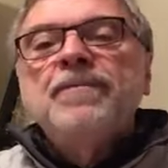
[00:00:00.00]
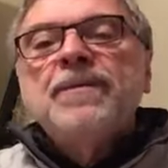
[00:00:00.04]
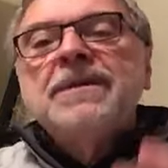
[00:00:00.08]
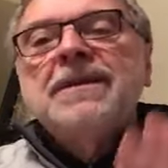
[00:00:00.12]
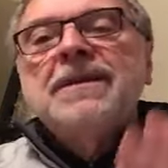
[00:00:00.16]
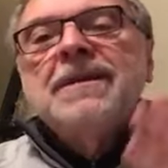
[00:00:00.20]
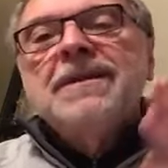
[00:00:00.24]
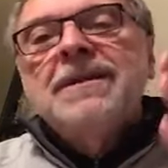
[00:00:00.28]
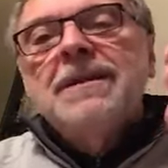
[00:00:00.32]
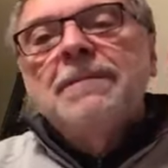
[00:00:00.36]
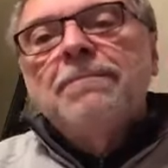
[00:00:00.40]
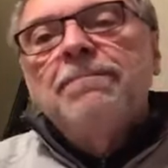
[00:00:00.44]

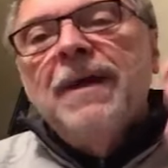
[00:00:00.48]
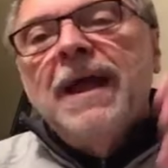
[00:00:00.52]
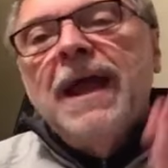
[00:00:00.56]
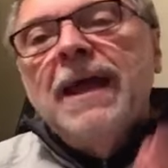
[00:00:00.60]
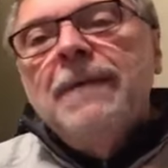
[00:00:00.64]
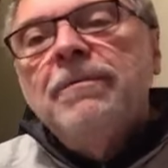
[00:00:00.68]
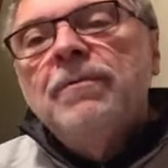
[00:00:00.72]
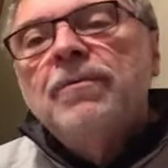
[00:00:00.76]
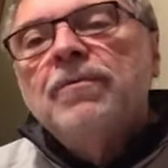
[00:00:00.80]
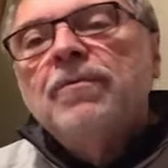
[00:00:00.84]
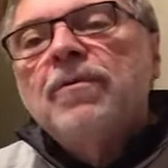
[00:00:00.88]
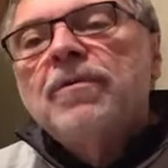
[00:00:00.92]
and that the
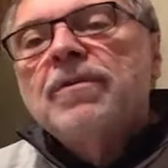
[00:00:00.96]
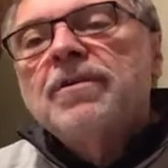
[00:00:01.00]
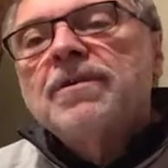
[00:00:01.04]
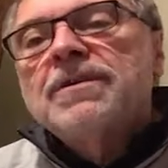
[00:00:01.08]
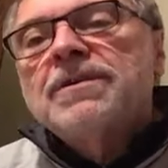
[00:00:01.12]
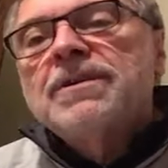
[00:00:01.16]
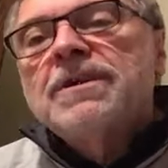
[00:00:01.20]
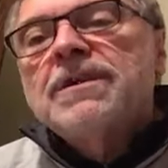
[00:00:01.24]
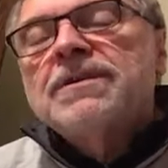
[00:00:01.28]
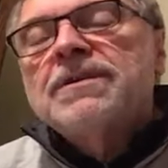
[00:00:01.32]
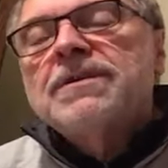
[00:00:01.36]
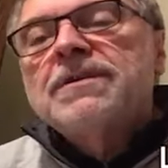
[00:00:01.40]
Bible
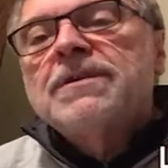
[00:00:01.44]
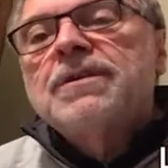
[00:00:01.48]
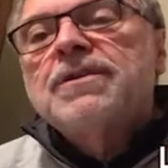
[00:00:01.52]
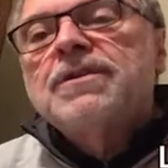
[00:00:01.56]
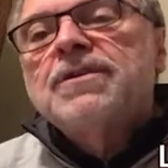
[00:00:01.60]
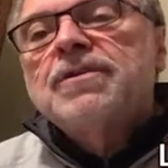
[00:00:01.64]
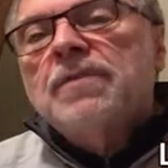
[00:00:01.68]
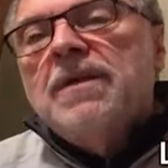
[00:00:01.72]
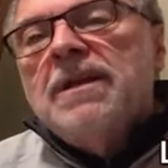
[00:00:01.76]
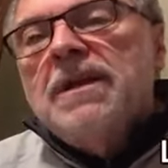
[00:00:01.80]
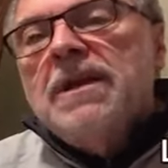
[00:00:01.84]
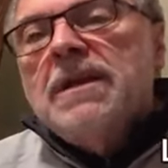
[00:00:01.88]
orders us to
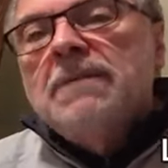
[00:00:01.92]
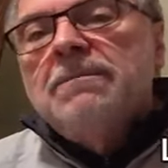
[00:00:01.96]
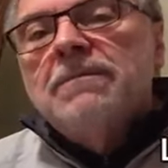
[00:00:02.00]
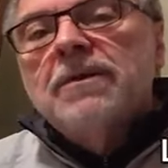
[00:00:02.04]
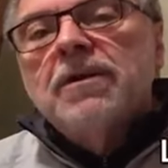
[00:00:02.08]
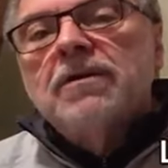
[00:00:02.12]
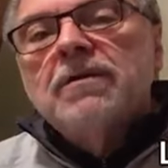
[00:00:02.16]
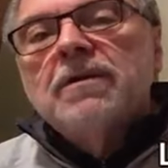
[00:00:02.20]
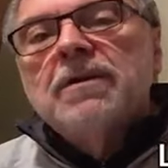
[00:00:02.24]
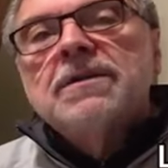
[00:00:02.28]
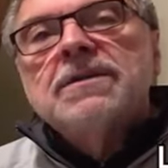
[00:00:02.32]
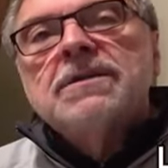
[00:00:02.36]
treat
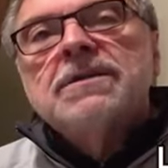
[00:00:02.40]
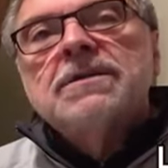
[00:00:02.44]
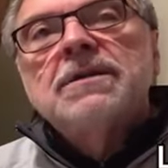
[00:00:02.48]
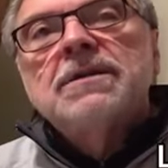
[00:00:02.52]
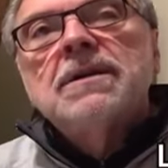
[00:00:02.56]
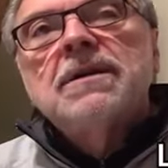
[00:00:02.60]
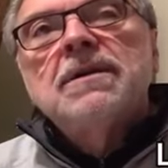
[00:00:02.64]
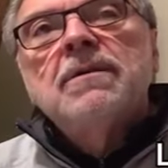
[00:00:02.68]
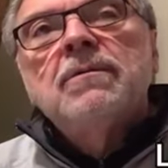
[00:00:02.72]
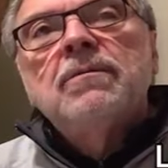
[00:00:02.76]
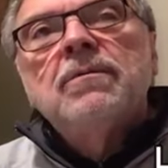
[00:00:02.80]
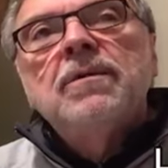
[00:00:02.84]

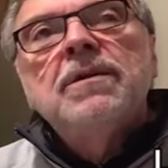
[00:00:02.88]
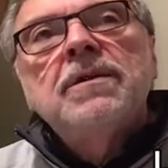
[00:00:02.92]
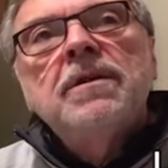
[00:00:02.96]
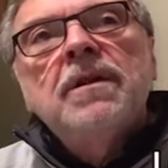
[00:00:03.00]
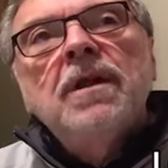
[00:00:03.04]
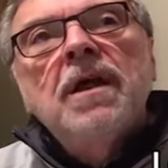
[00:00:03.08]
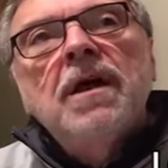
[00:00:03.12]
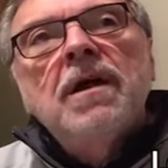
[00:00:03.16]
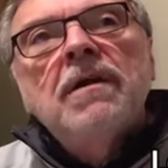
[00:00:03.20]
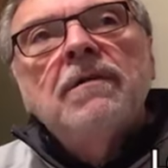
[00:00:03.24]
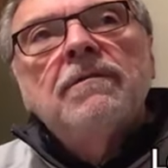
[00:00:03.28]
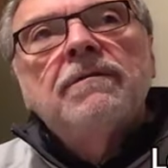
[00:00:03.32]
immigrants with
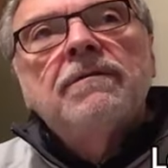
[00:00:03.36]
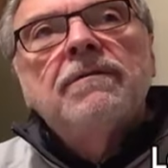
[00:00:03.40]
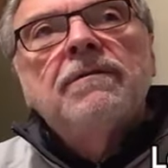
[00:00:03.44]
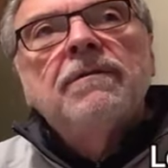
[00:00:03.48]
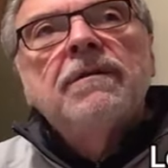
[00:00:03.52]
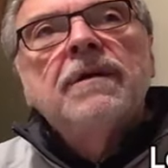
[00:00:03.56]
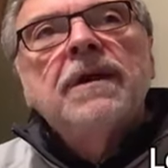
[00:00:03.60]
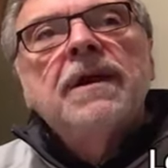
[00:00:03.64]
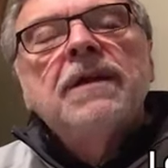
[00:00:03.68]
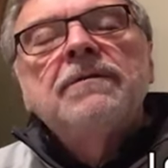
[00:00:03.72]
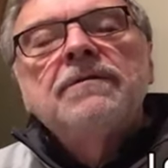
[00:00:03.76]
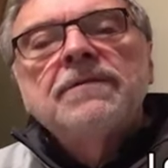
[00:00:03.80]
love
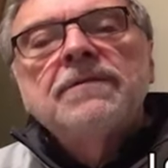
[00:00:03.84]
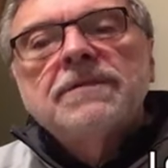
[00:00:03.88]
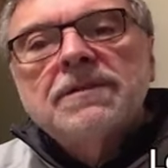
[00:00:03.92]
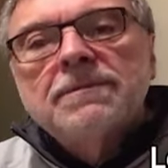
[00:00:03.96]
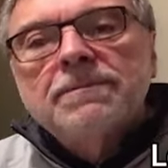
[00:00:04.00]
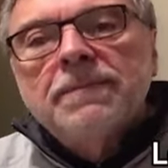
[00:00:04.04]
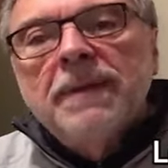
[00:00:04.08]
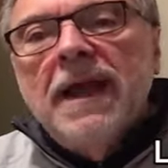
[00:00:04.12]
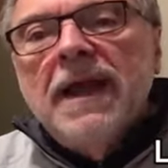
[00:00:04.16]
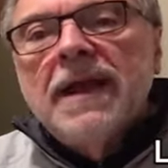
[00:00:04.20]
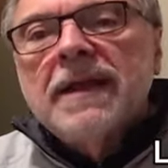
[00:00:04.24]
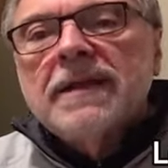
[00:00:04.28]
and
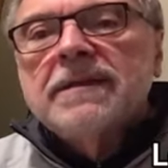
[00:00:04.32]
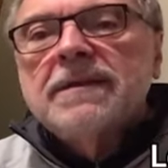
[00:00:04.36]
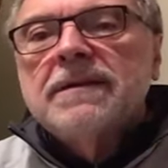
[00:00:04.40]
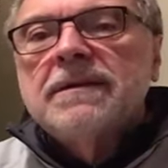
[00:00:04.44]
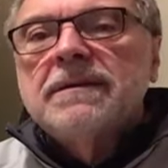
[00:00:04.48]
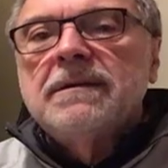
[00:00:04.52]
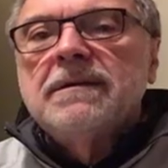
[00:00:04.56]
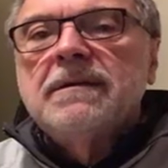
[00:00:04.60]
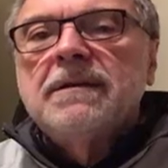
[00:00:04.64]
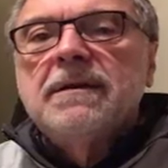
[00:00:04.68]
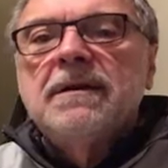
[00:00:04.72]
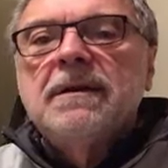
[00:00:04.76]
respect.